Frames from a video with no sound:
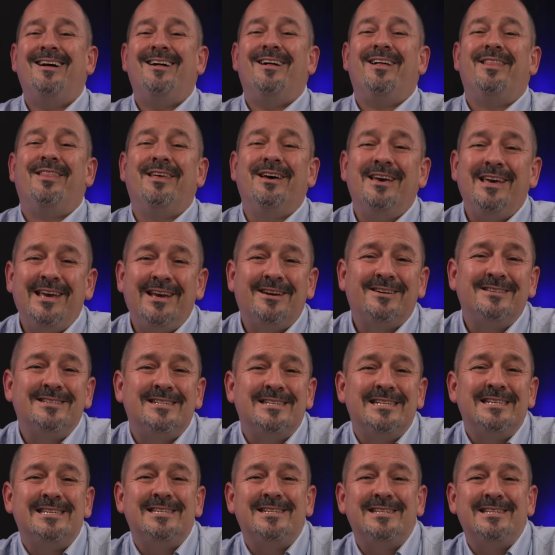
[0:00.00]
the
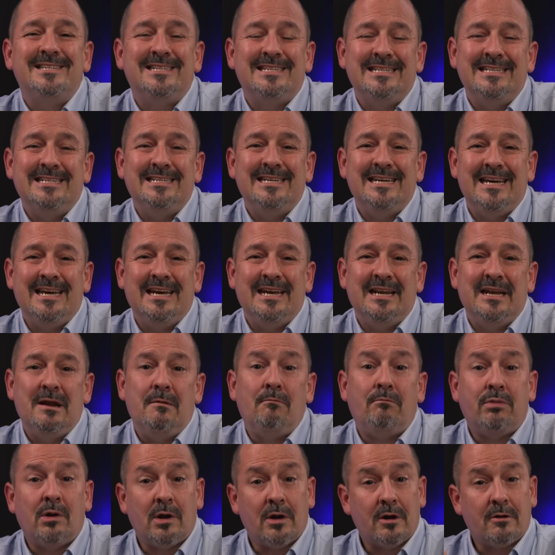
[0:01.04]
inconsistency in
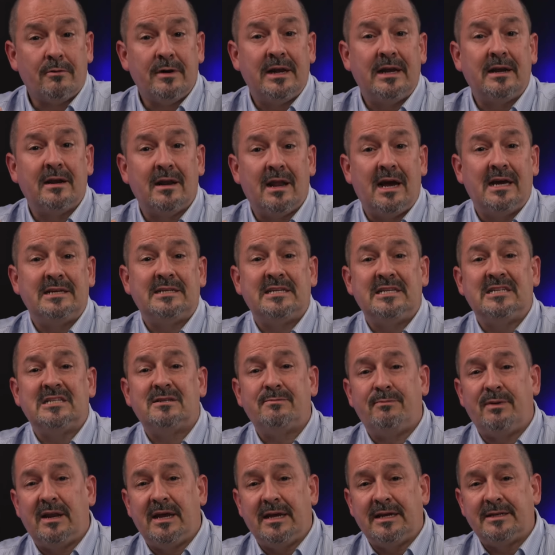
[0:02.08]
blurring license
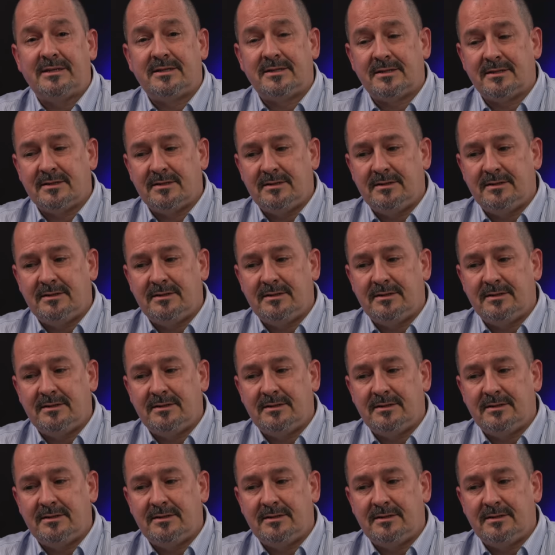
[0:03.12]
plates.